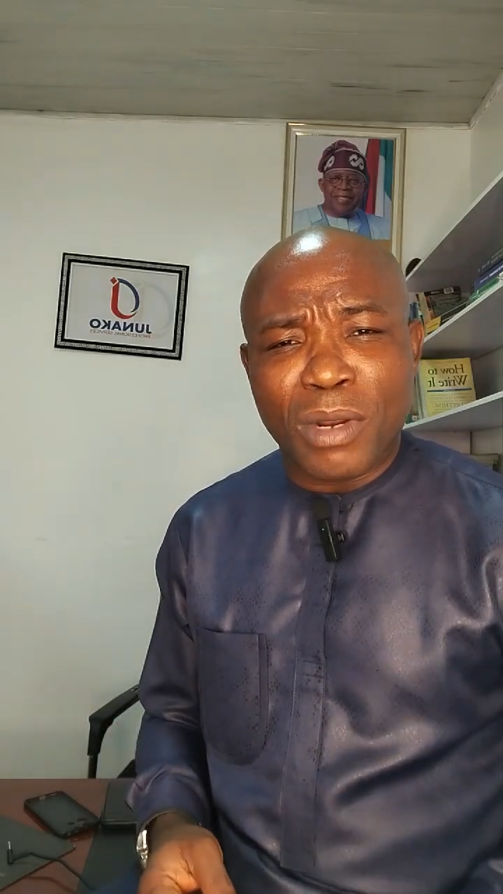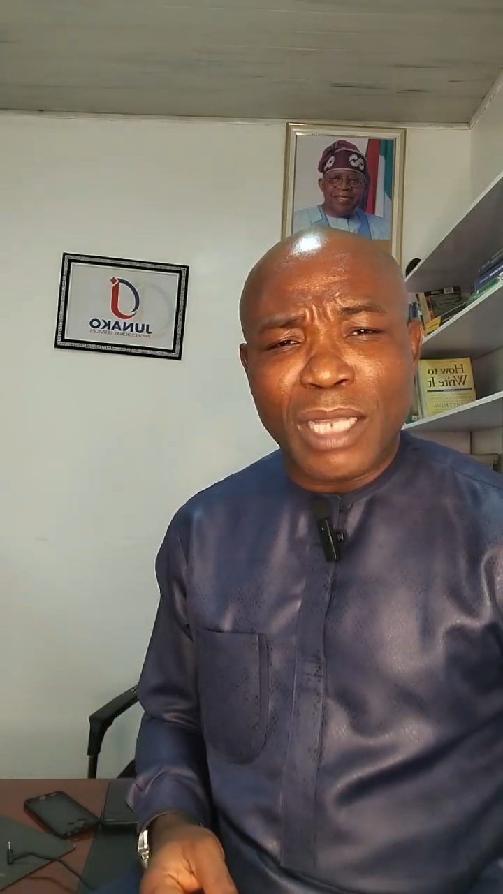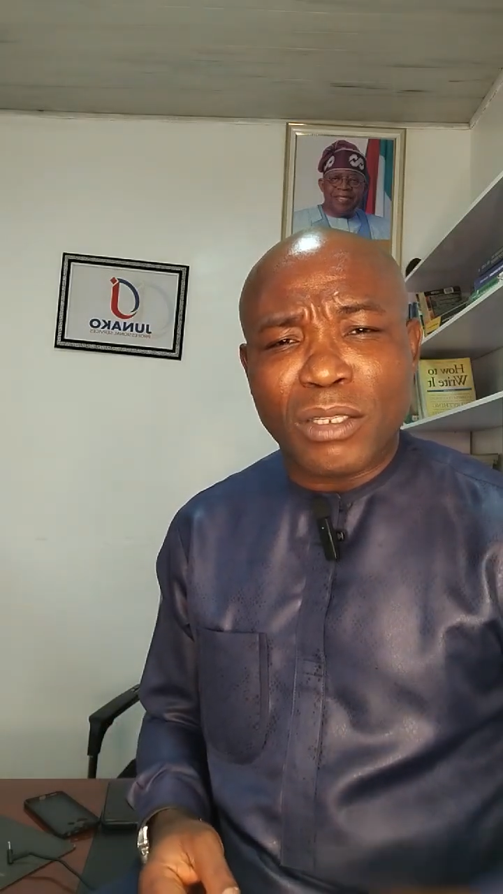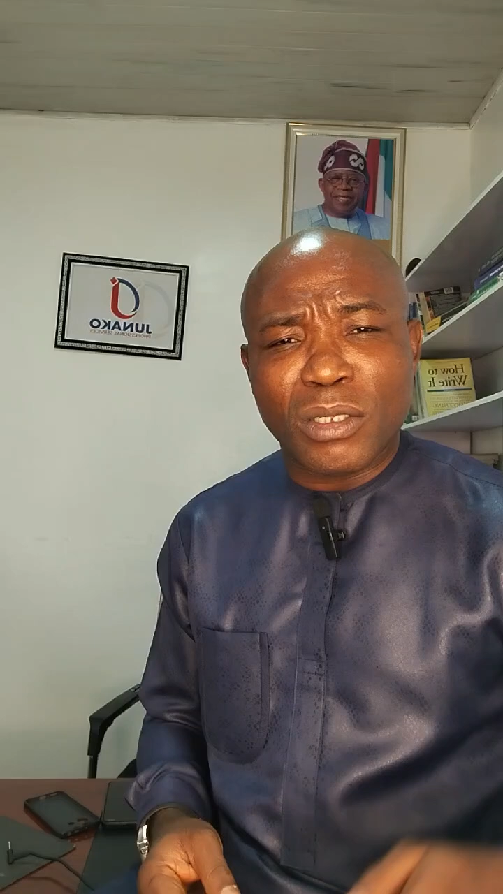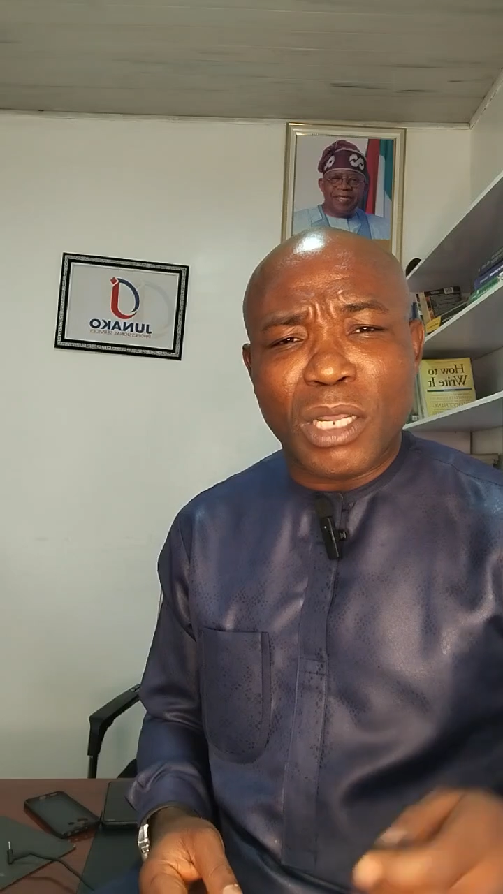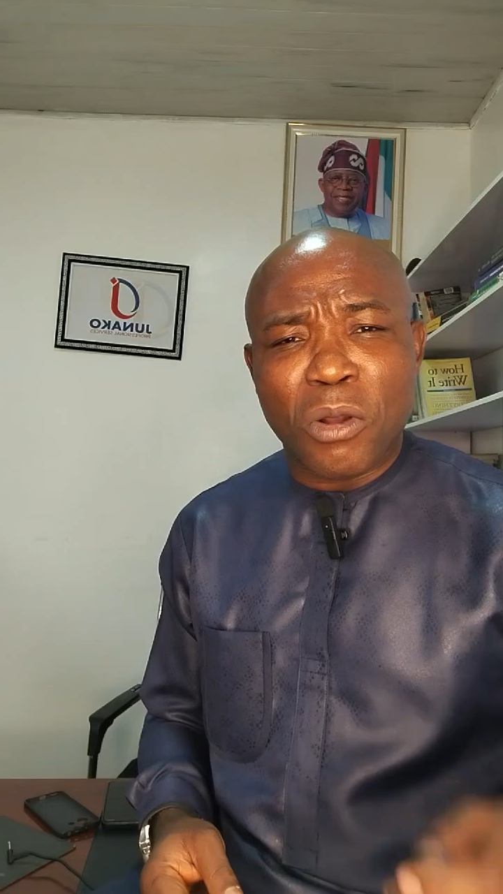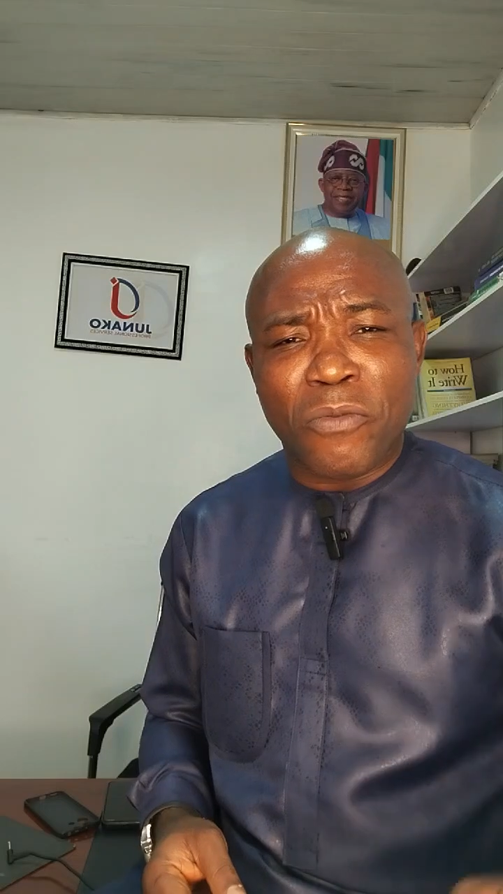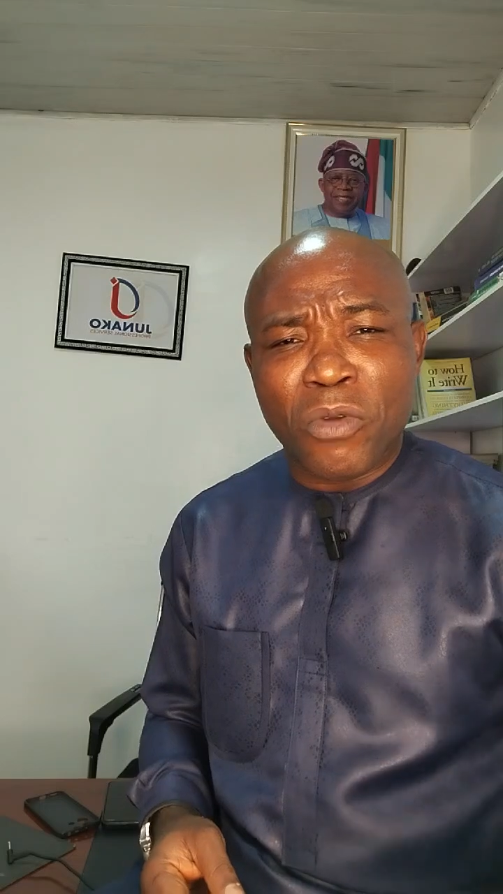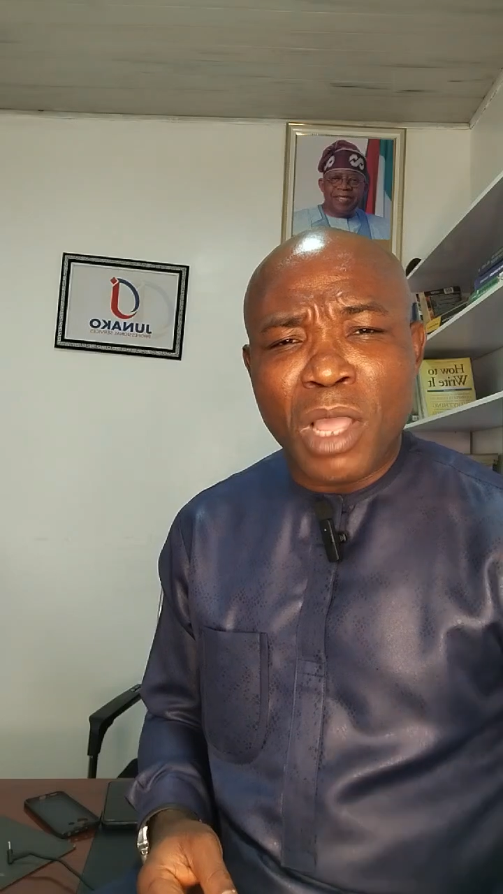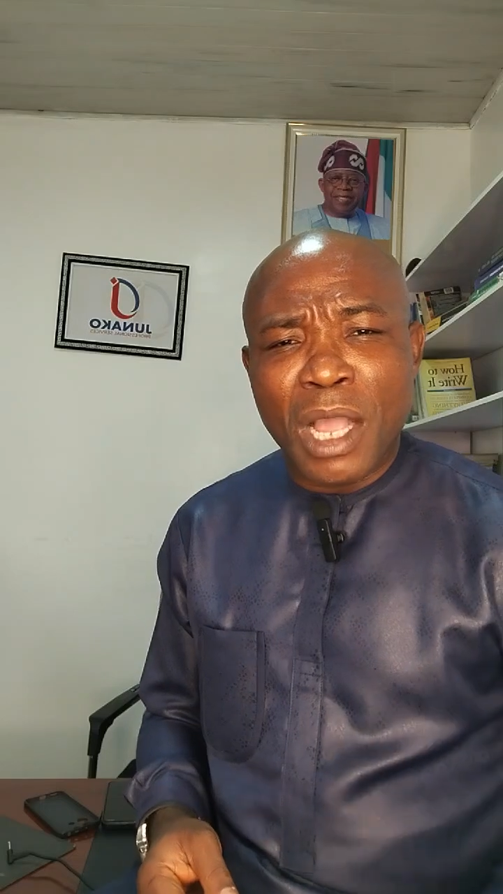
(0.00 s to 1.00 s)
to resolve
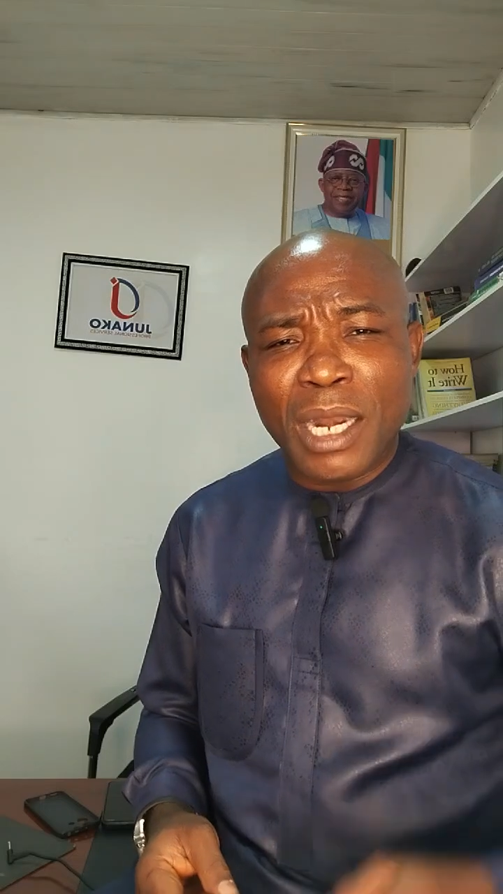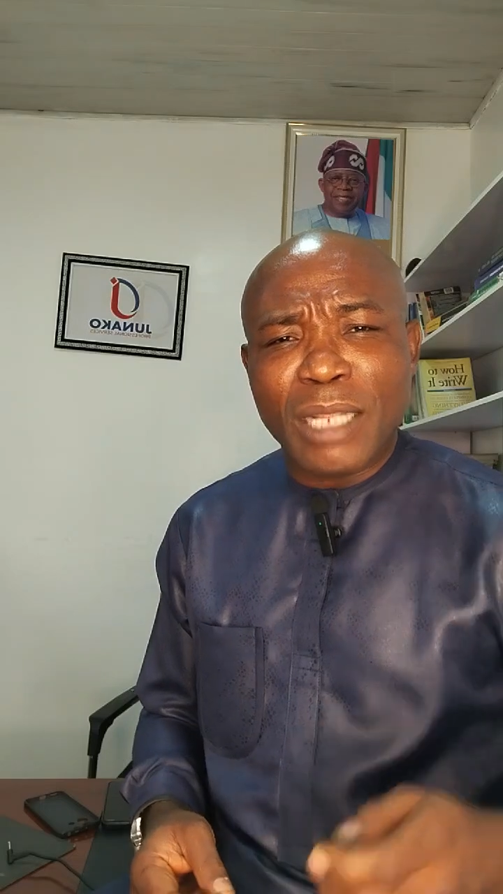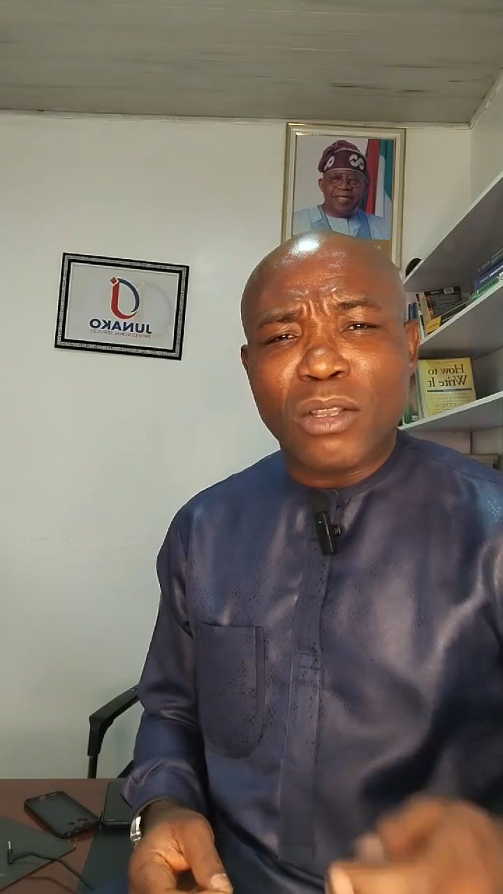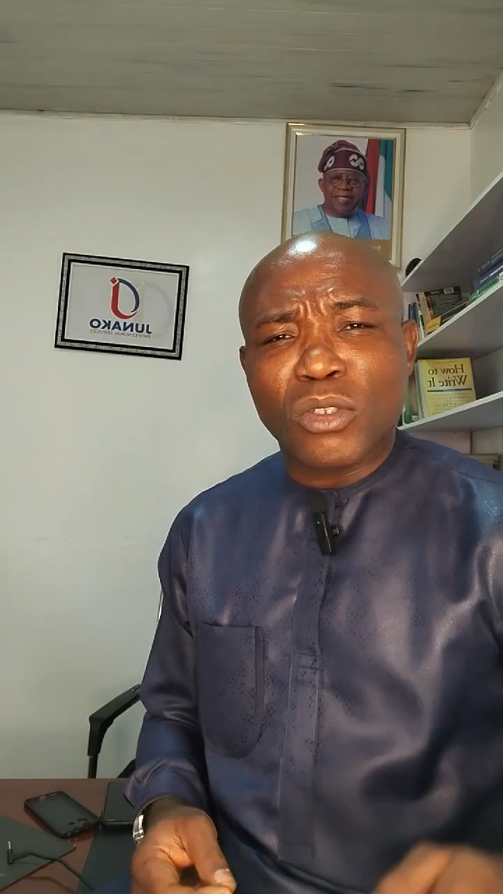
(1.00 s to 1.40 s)
this matter.